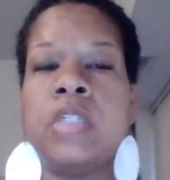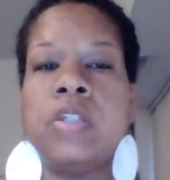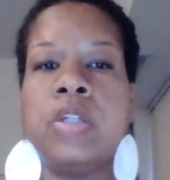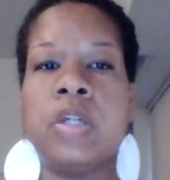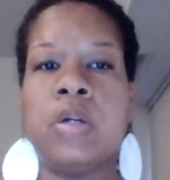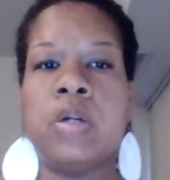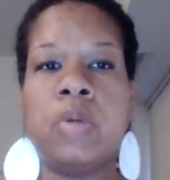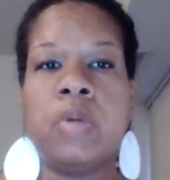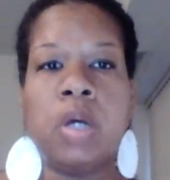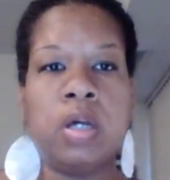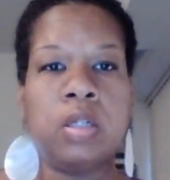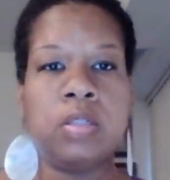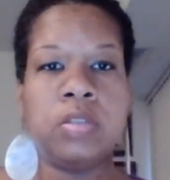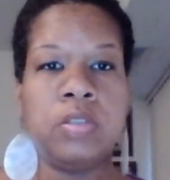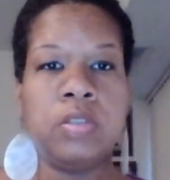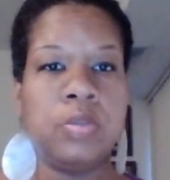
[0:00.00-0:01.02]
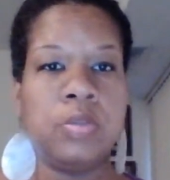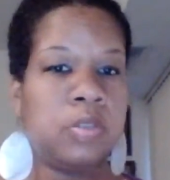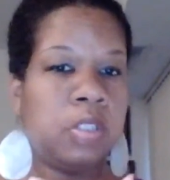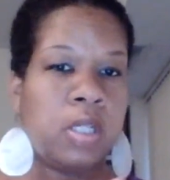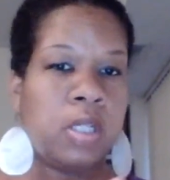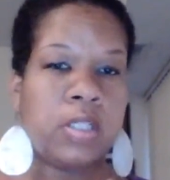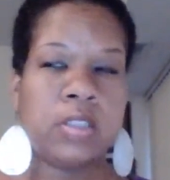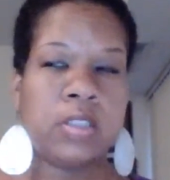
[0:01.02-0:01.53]
used in
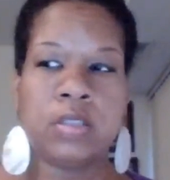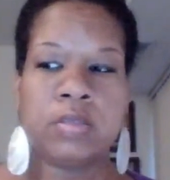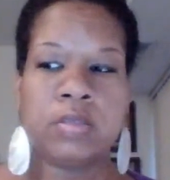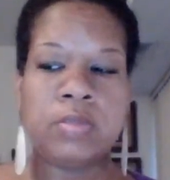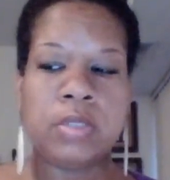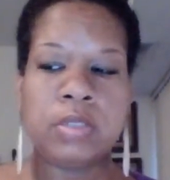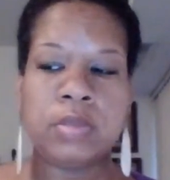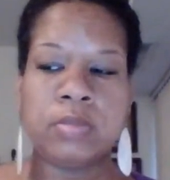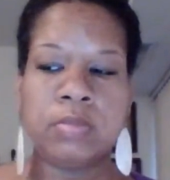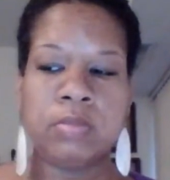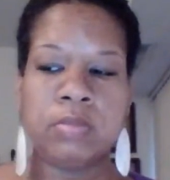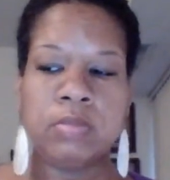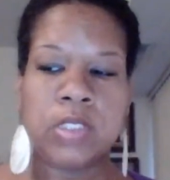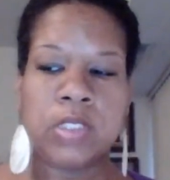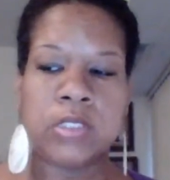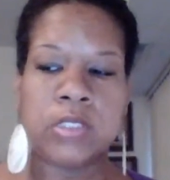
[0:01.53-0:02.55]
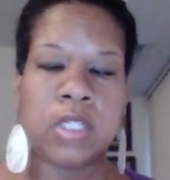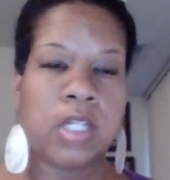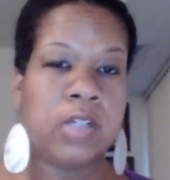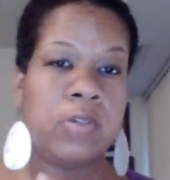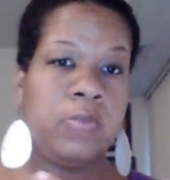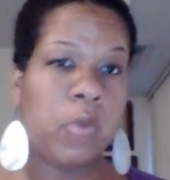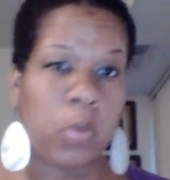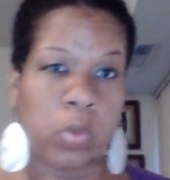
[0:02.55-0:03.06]
like let's say like
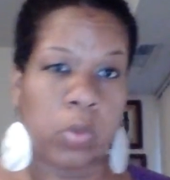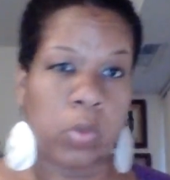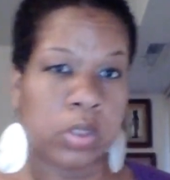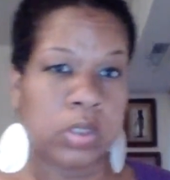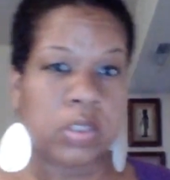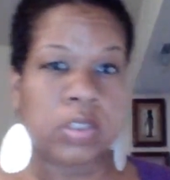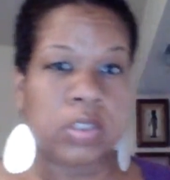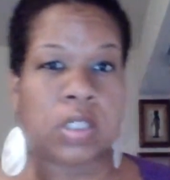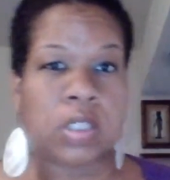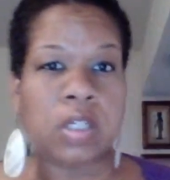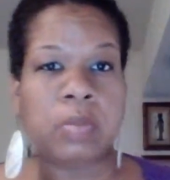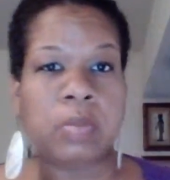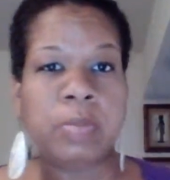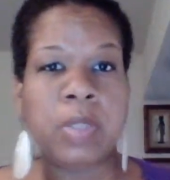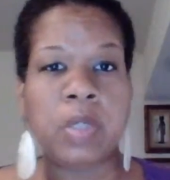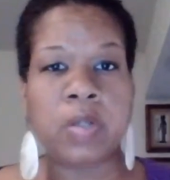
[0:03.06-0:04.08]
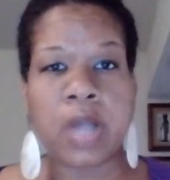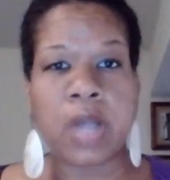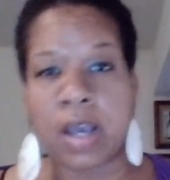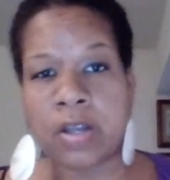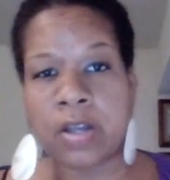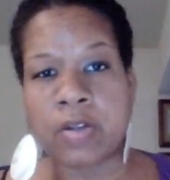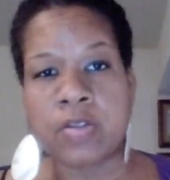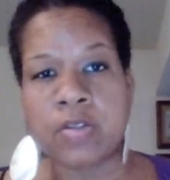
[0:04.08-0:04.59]
a forge to help melt
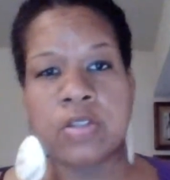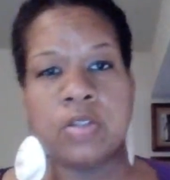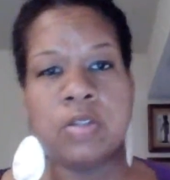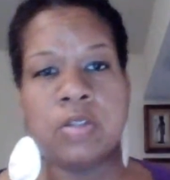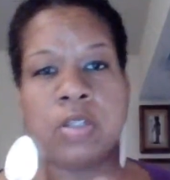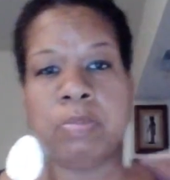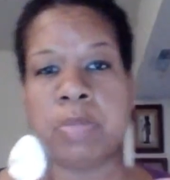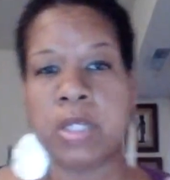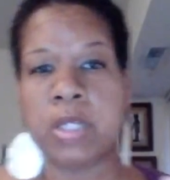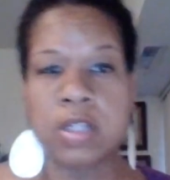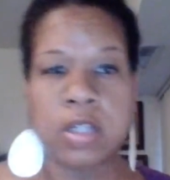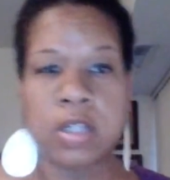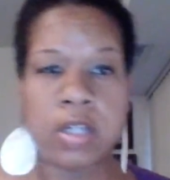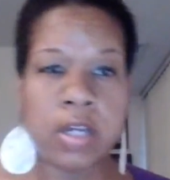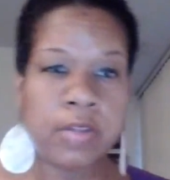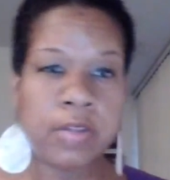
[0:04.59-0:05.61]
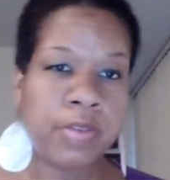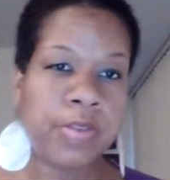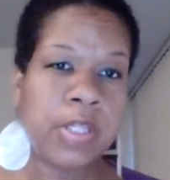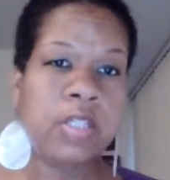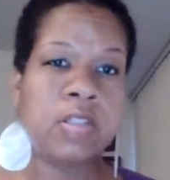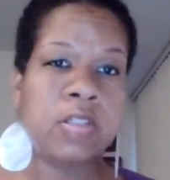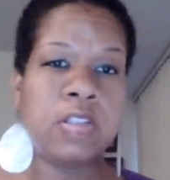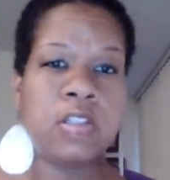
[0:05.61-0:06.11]
iron so you can make it into other
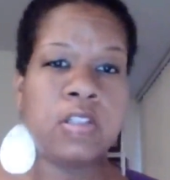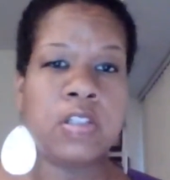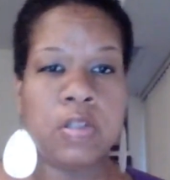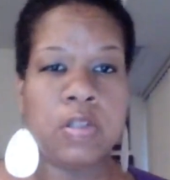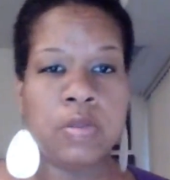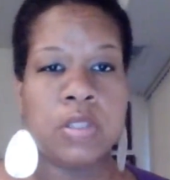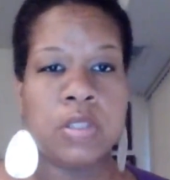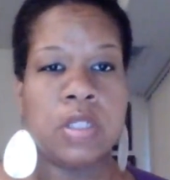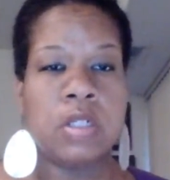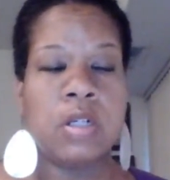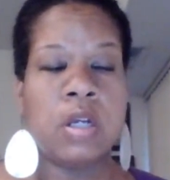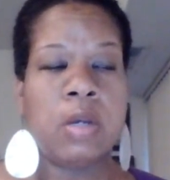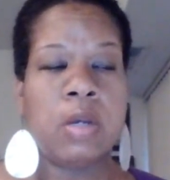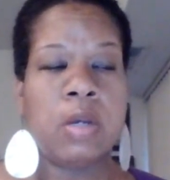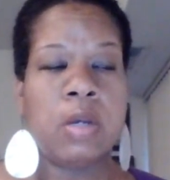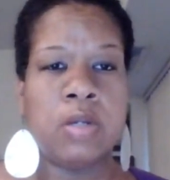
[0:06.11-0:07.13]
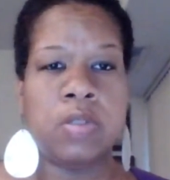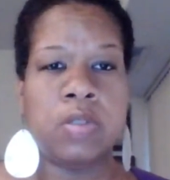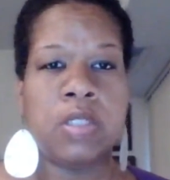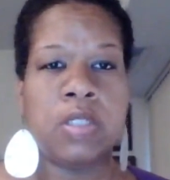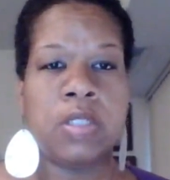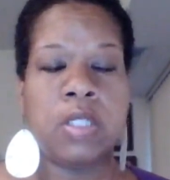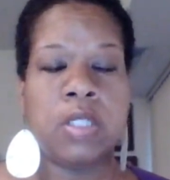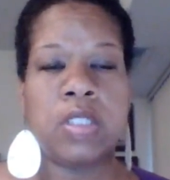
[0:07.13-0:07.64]
things and use it metals
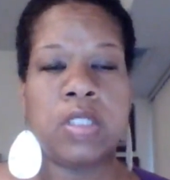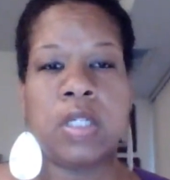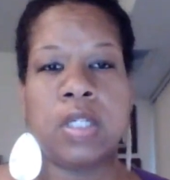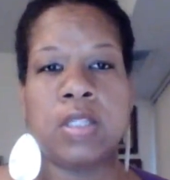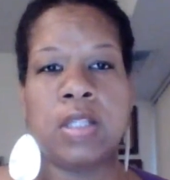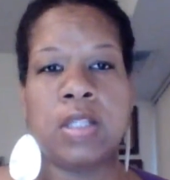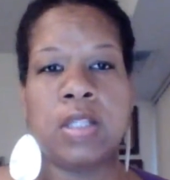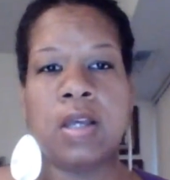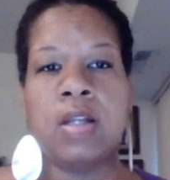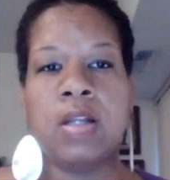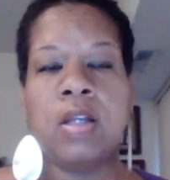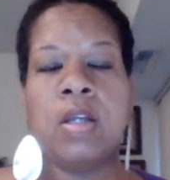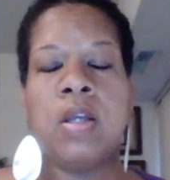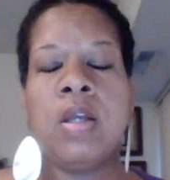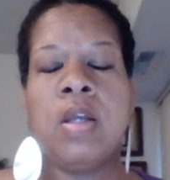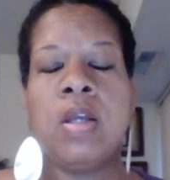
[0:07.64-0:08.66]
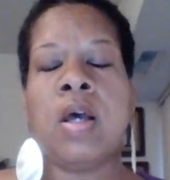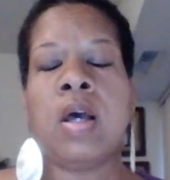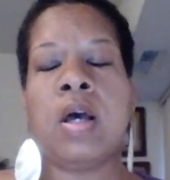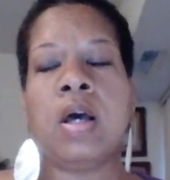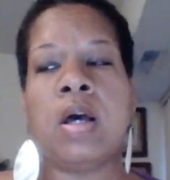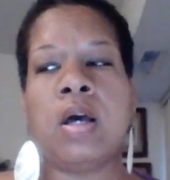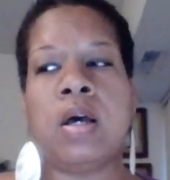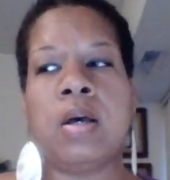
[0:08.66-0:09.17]
and things like that.
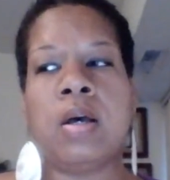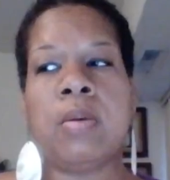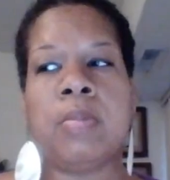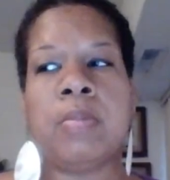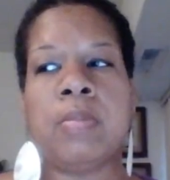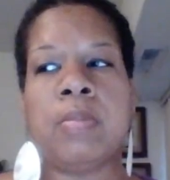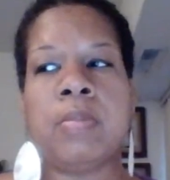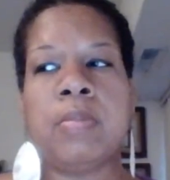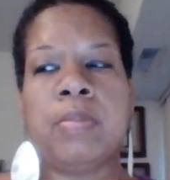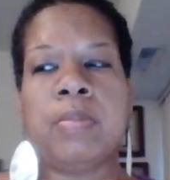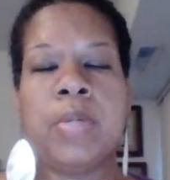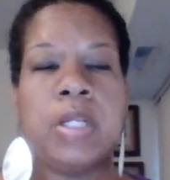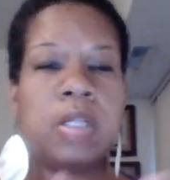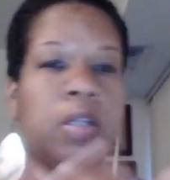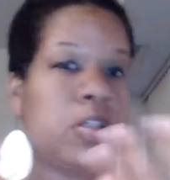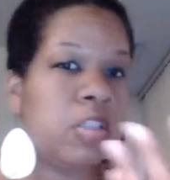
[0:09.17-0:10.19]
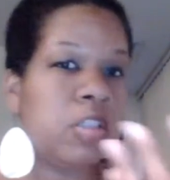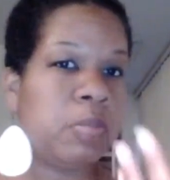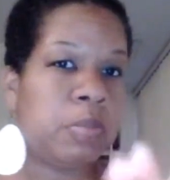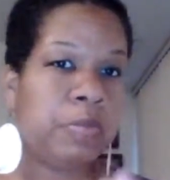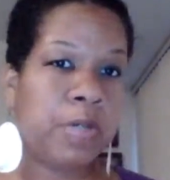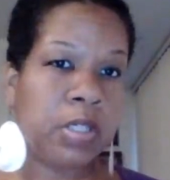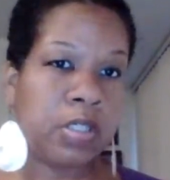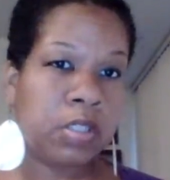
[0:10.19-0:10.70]
But
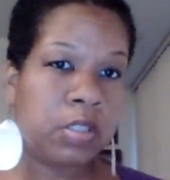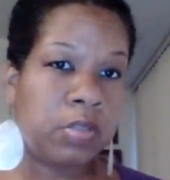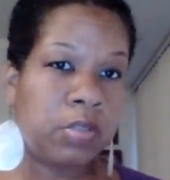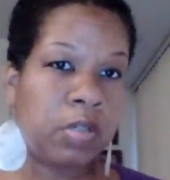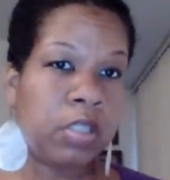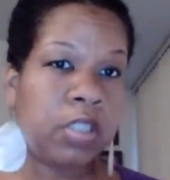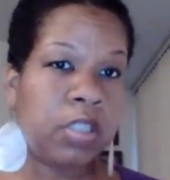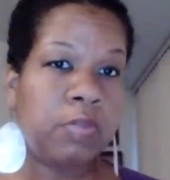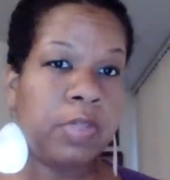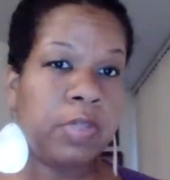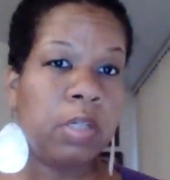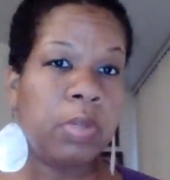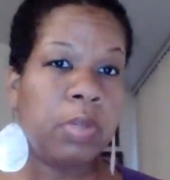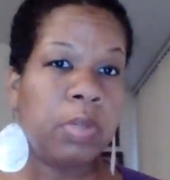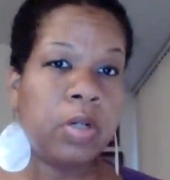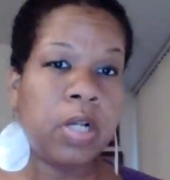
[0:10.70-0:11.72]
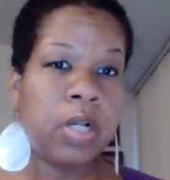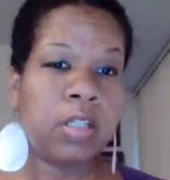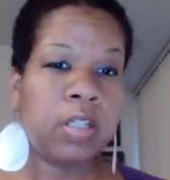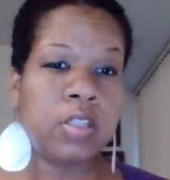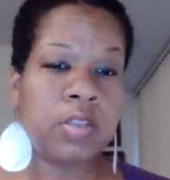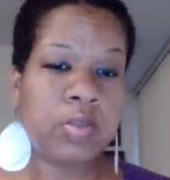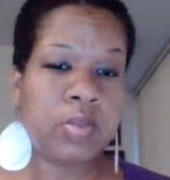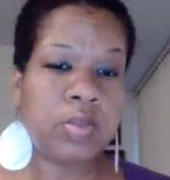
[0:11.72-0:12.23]
it can also be very destructive. It can
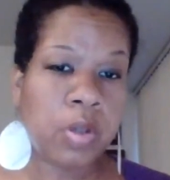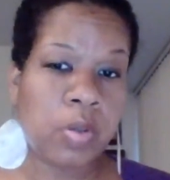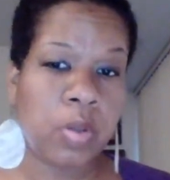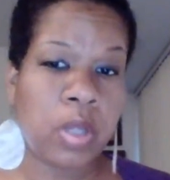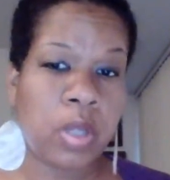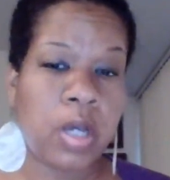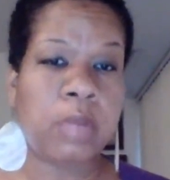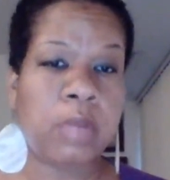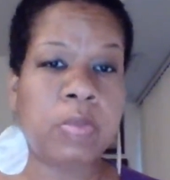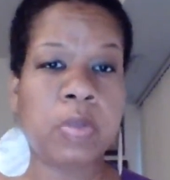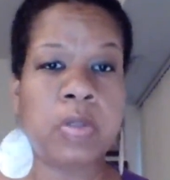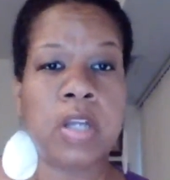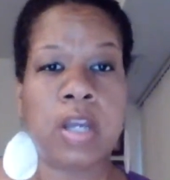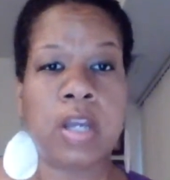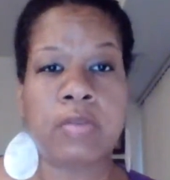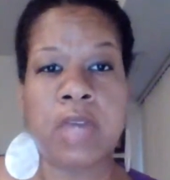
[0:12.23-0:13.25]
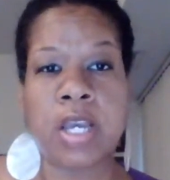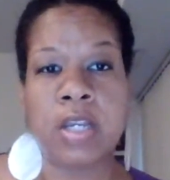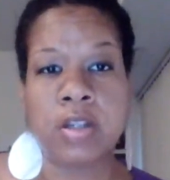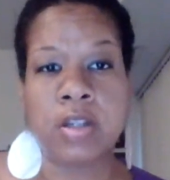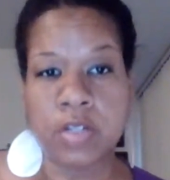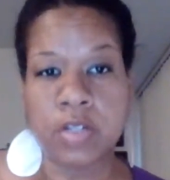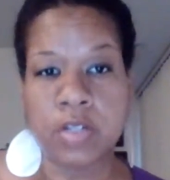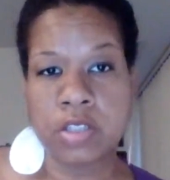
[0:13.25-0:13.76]
burn out of control. You can have
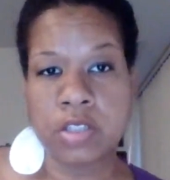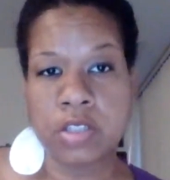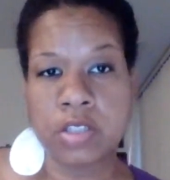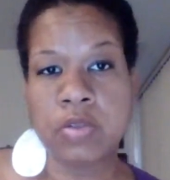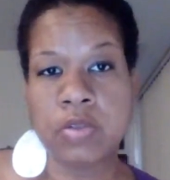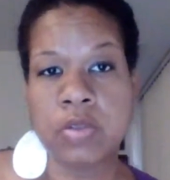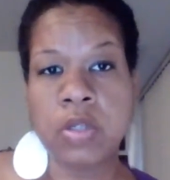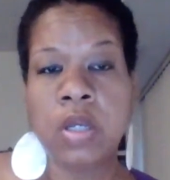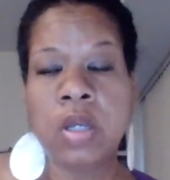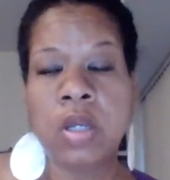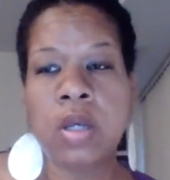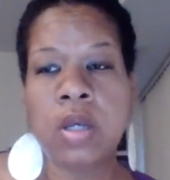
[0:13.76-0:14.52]
anger issues